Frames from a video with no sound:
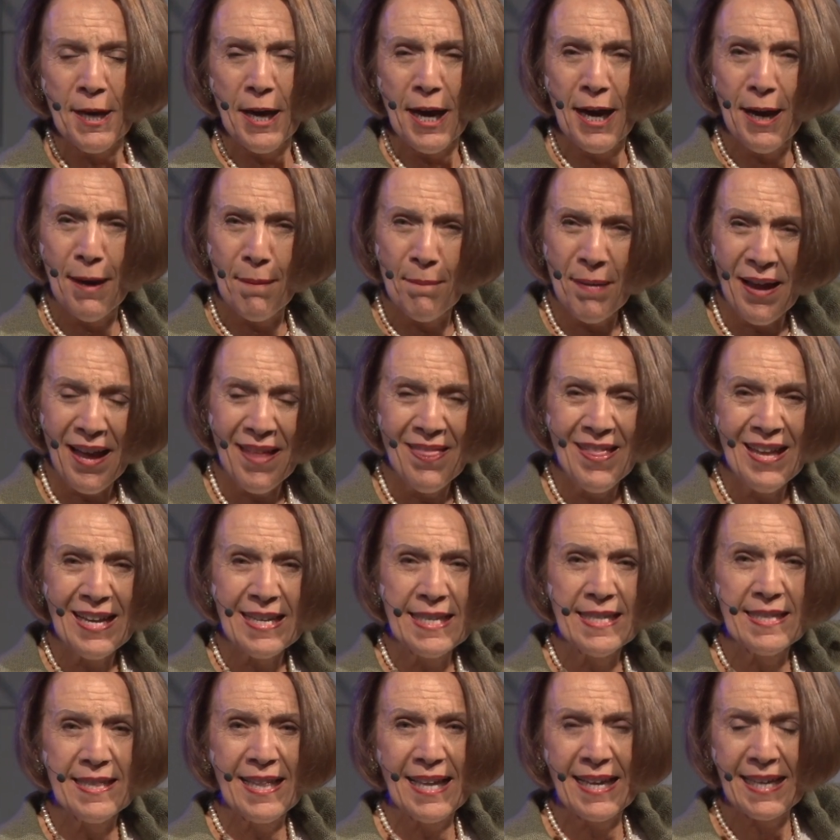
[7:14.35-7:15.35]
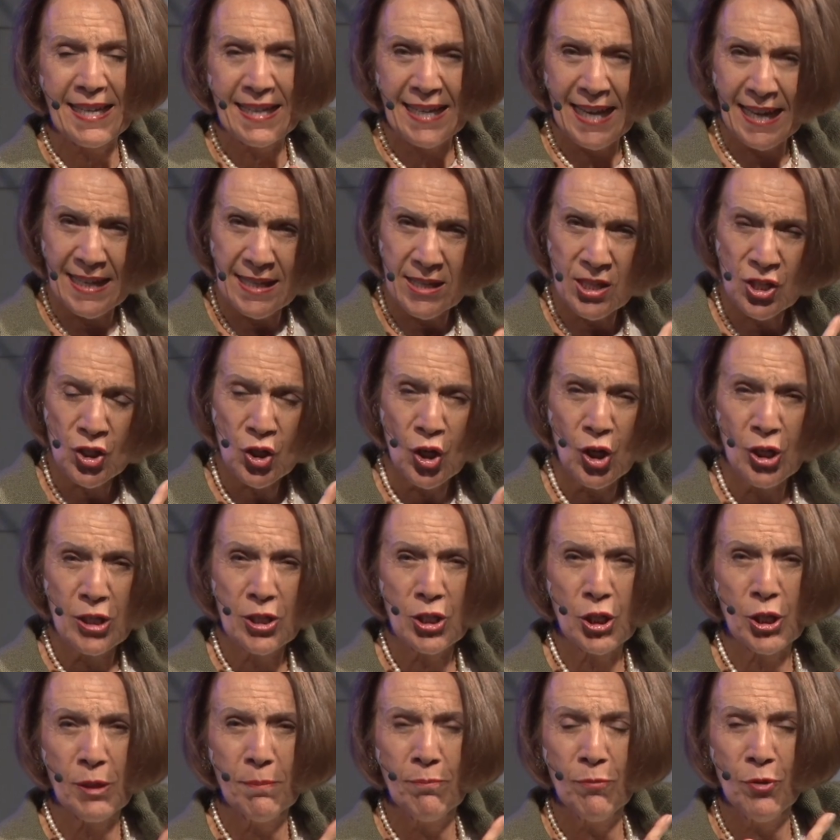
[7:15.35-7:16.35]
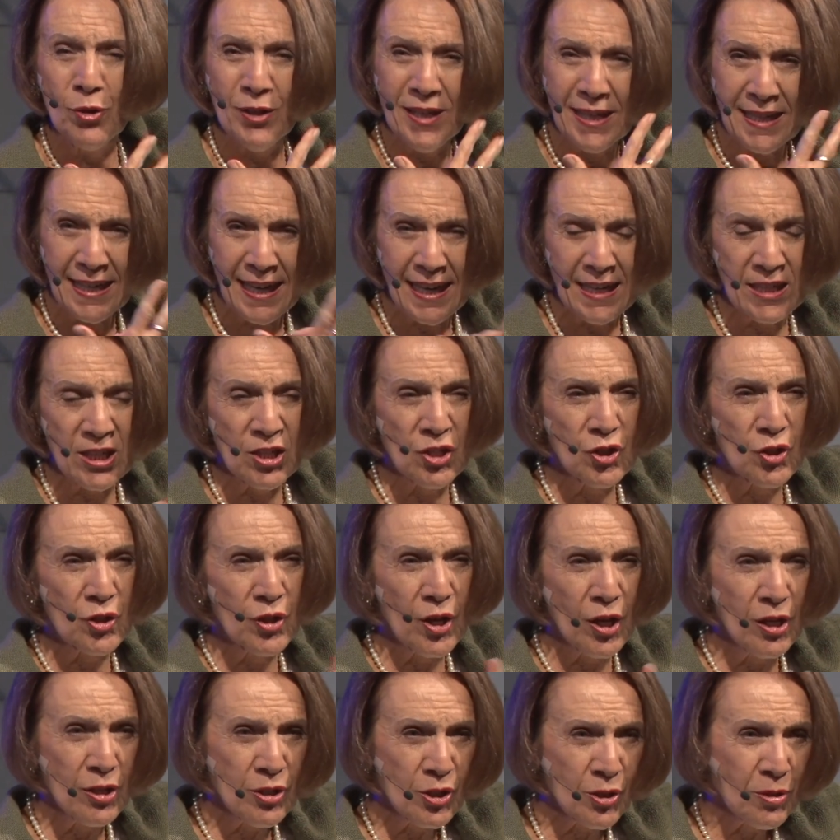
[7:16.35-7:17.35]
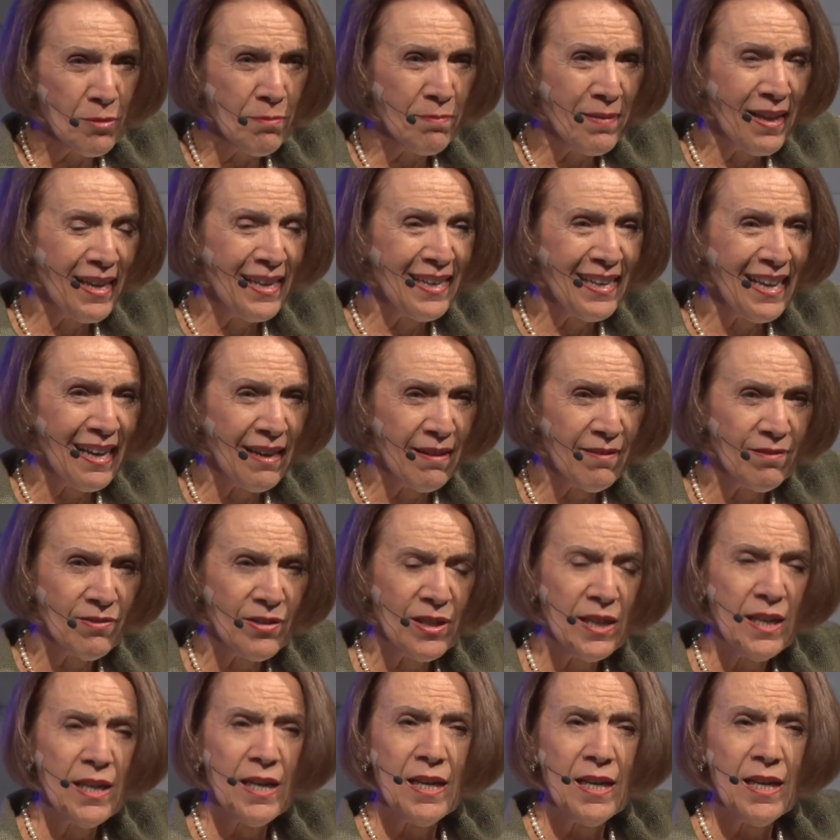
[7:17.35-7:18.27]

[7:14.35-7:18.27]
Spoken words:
and that they can start communicating to those whom they love,